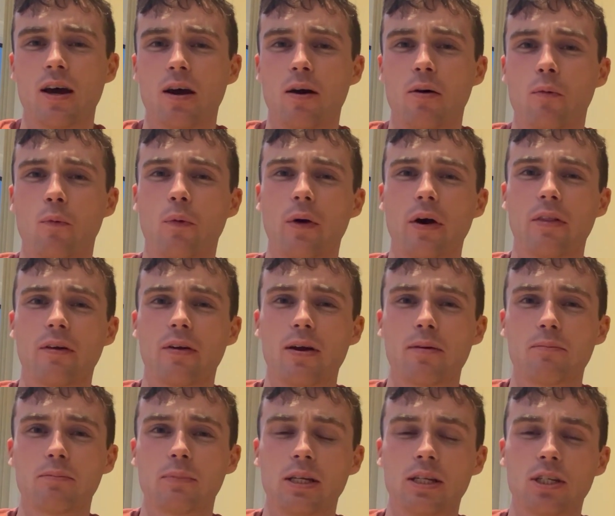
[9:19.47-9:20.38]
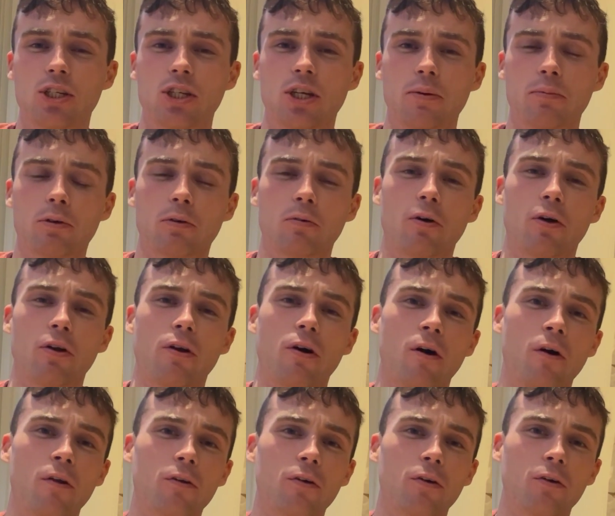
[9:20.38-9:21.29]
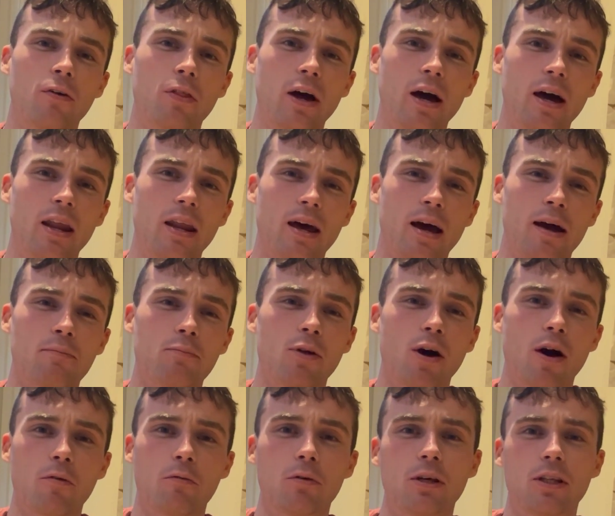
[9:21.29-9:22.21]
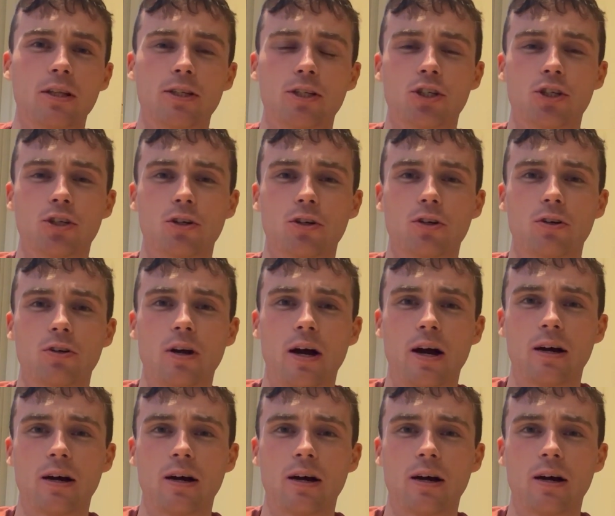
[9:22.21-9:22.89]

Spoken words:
Whether I'm in shape to run under that, I'm not really sure.